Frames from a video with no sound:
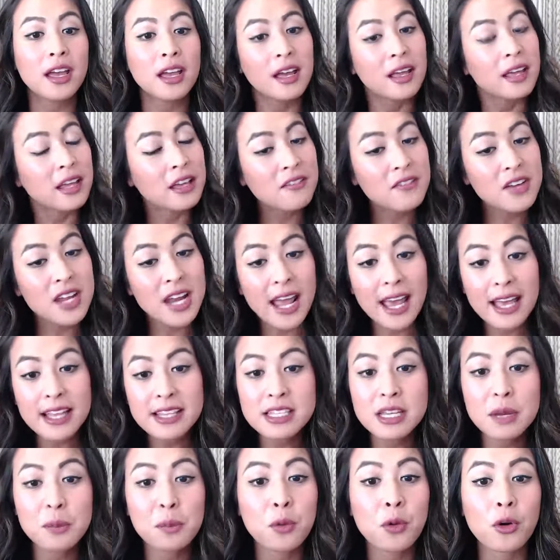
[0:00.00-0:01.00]
even ends
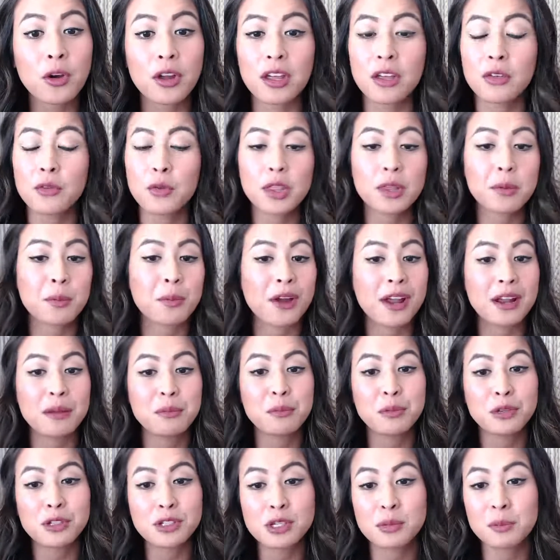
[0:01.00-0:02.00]
up working with the brand
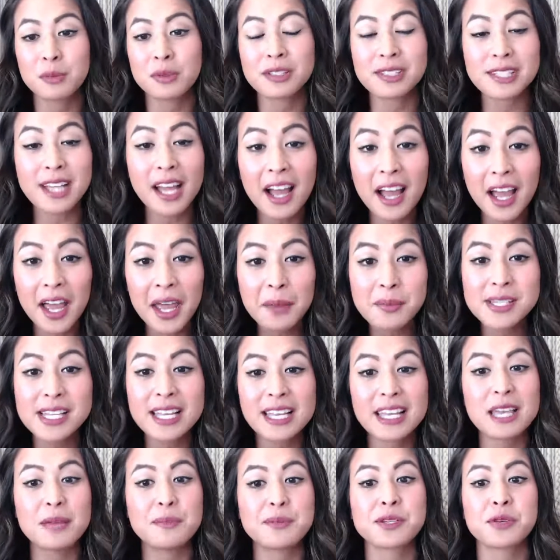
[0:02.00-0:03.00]
multiple times and
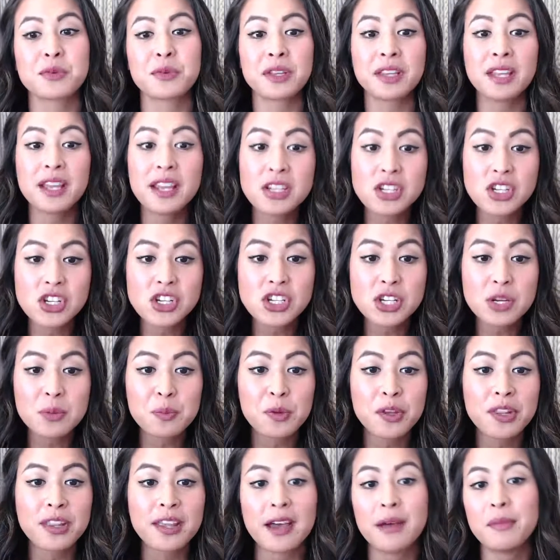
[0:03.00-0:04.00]
keeps a relationship
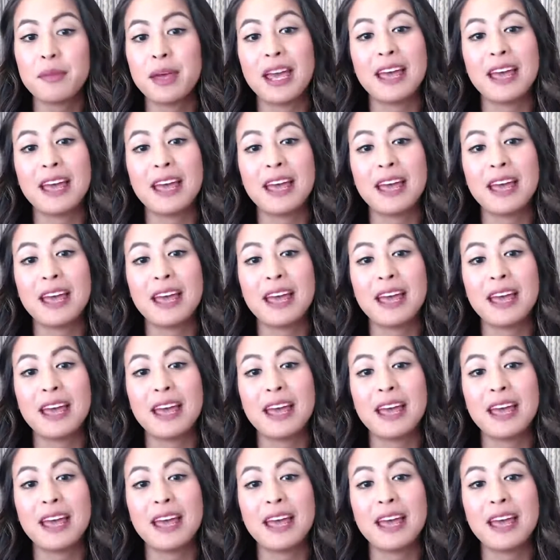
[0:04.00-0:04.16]
with them,